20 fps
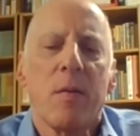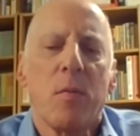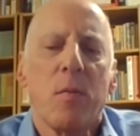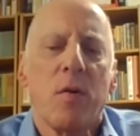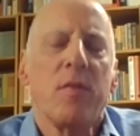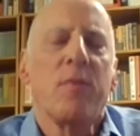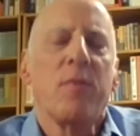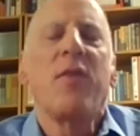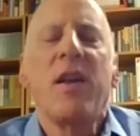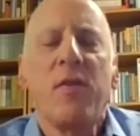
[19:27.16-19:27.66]

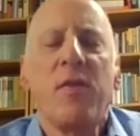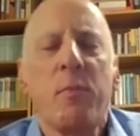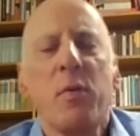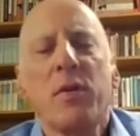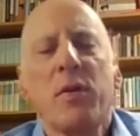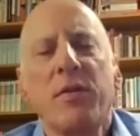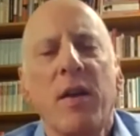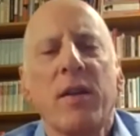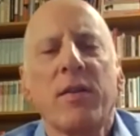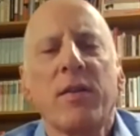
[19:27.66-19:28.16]
on
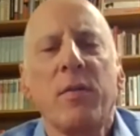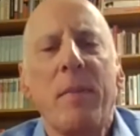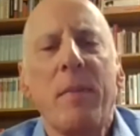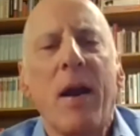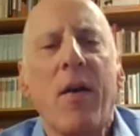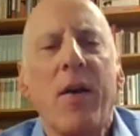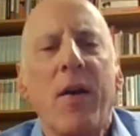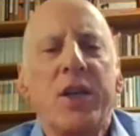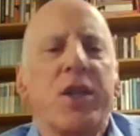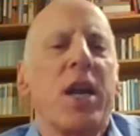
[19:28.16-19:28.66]
Facebook, Dr.
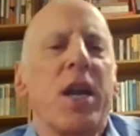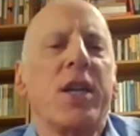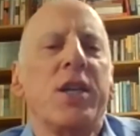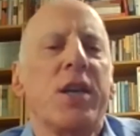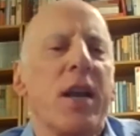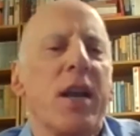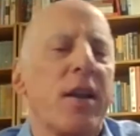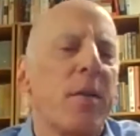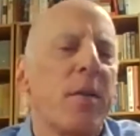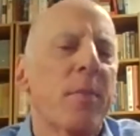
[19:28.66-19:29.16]
Barry J.
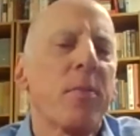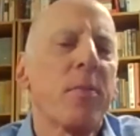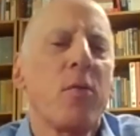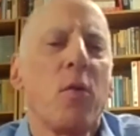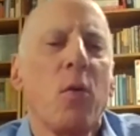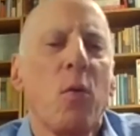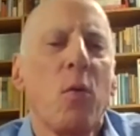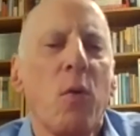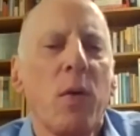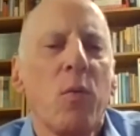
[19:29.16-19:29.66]
Jacobs,
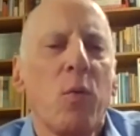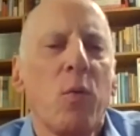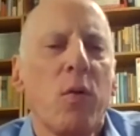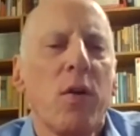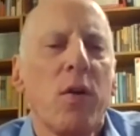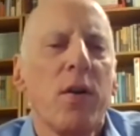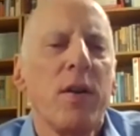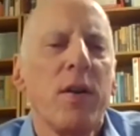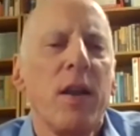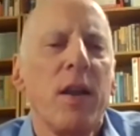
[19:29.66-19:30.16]
all one
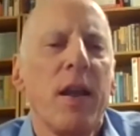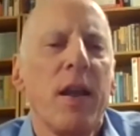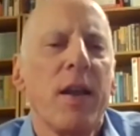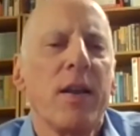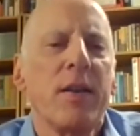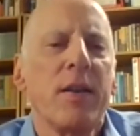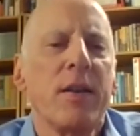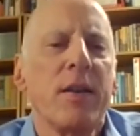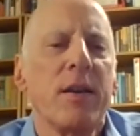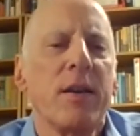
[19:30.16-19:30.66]
word,
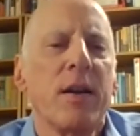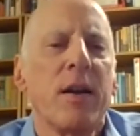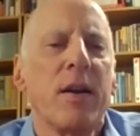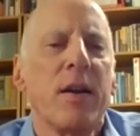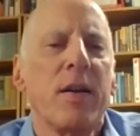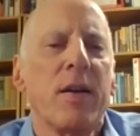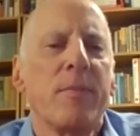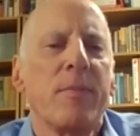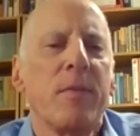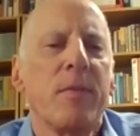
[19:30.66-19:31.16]
and
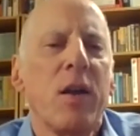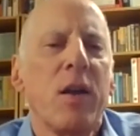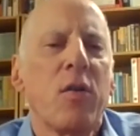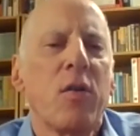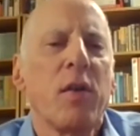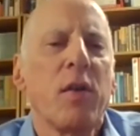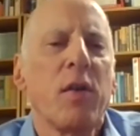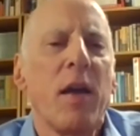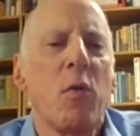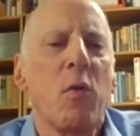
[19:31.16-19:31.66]
I
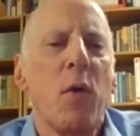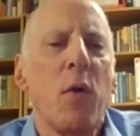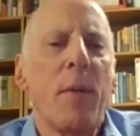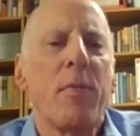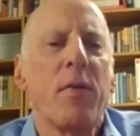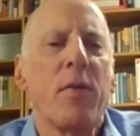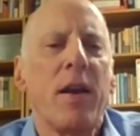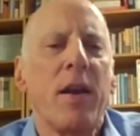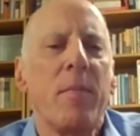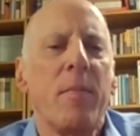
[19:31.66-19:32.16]
also have a
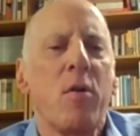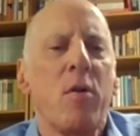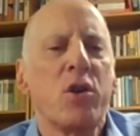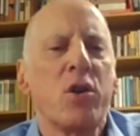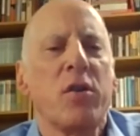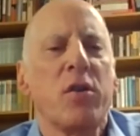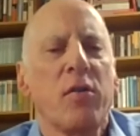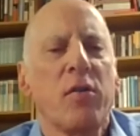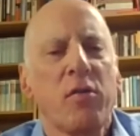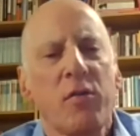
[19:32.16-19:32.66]
website,
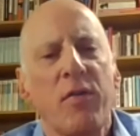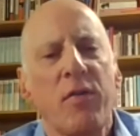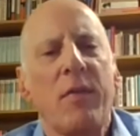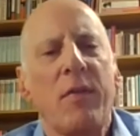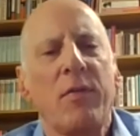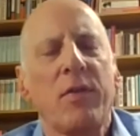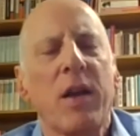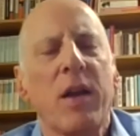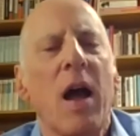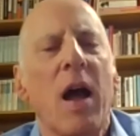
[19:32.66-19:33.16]

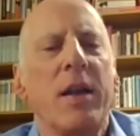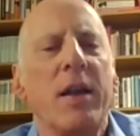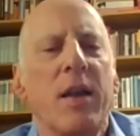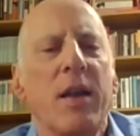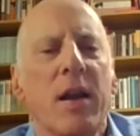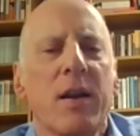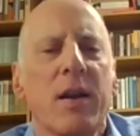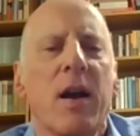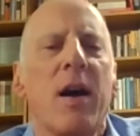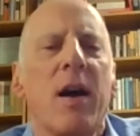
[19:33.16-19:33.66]

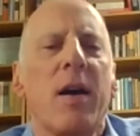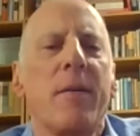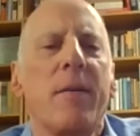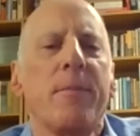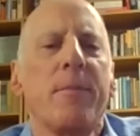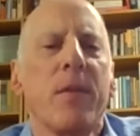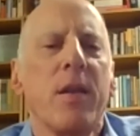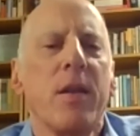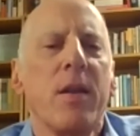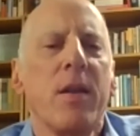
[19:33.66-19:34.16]

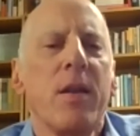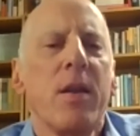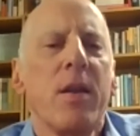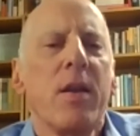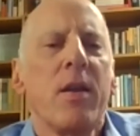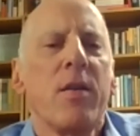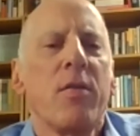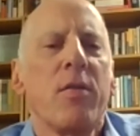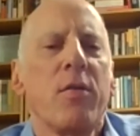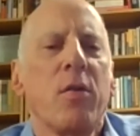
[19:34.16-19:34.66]
EmotionalSurvivalGuide.com.
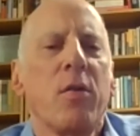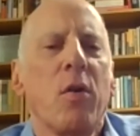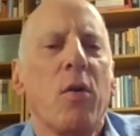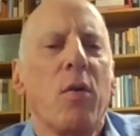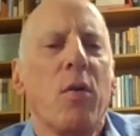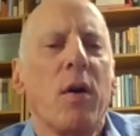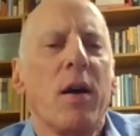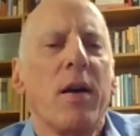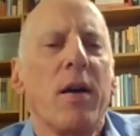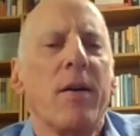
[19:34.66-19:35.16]

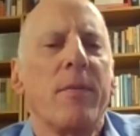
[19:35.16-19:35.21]
So